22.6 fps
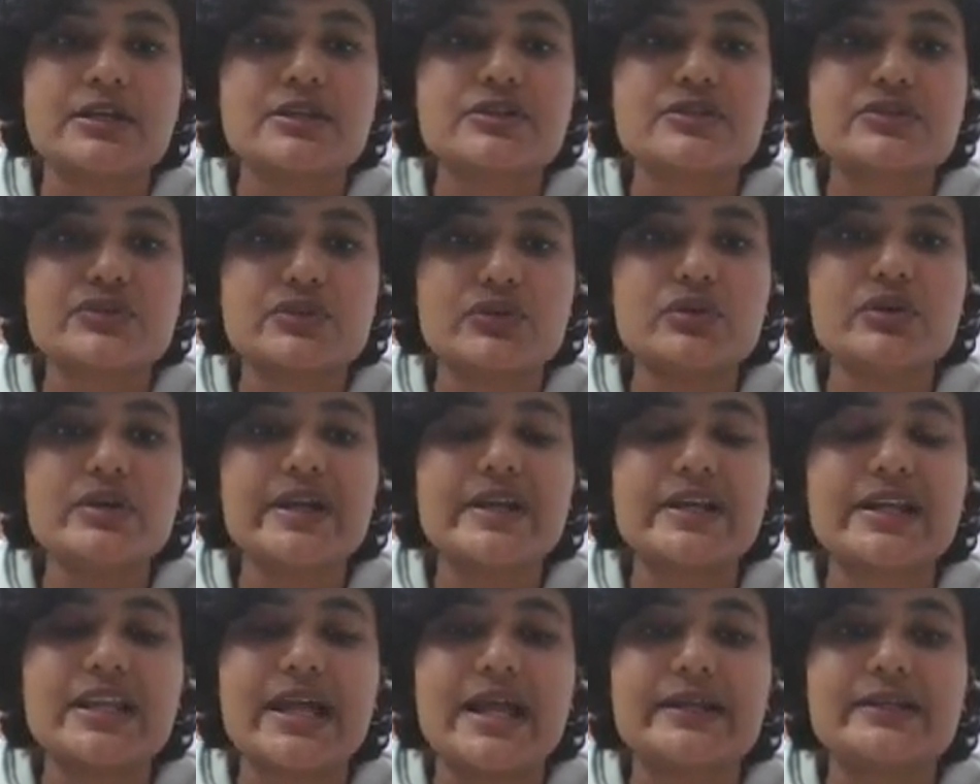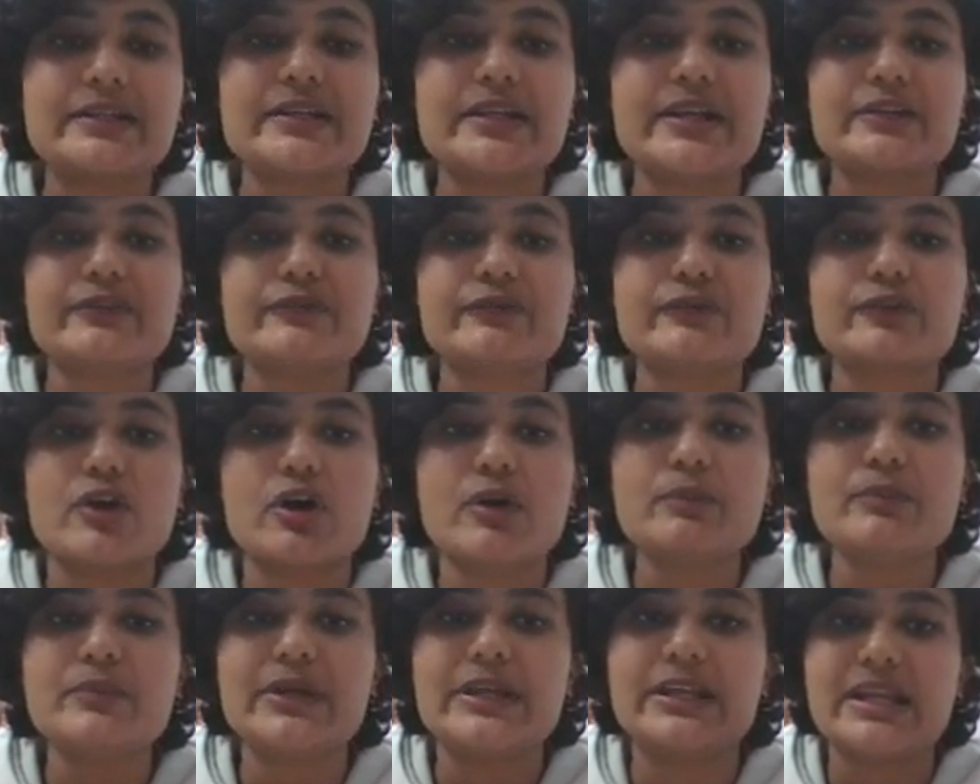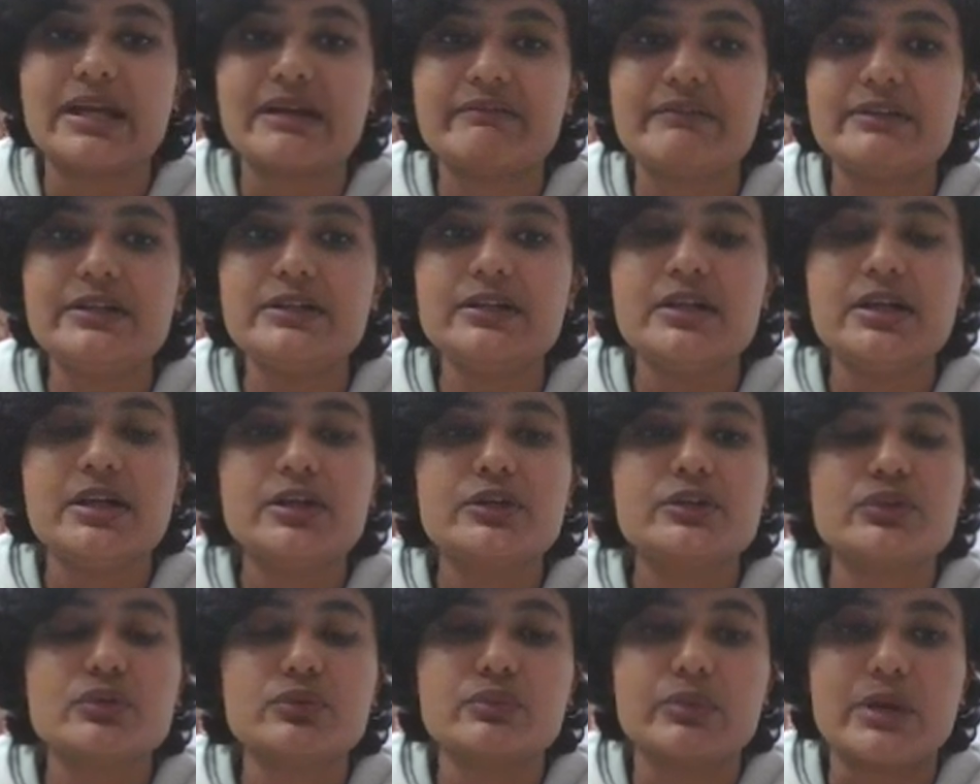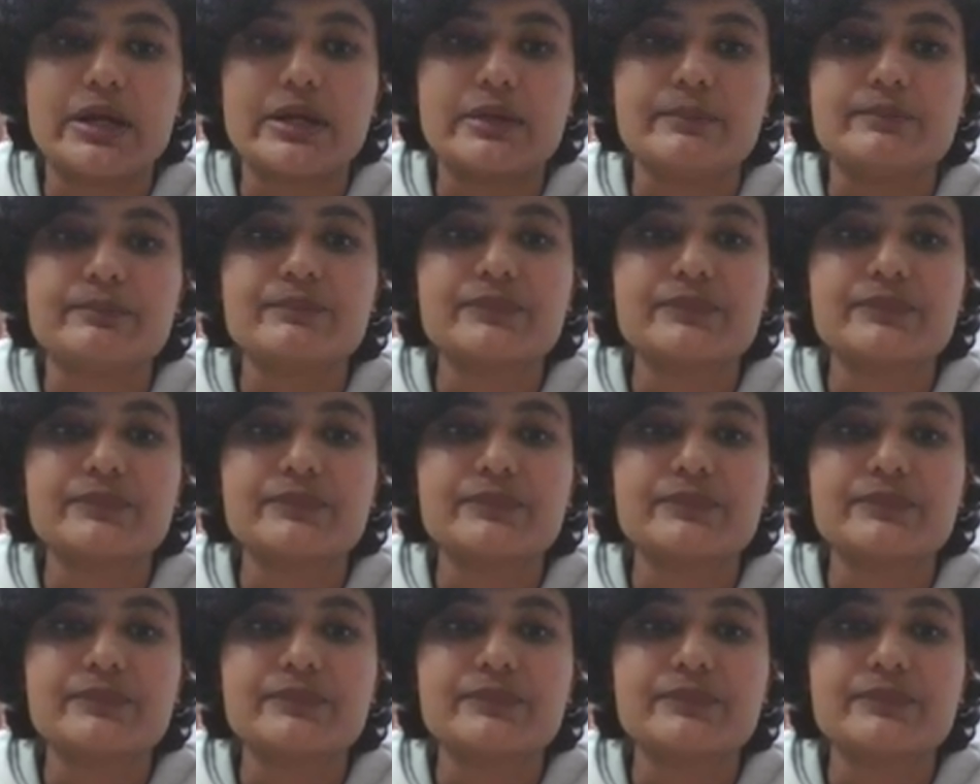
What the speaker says: So it will iterate from 11 to 1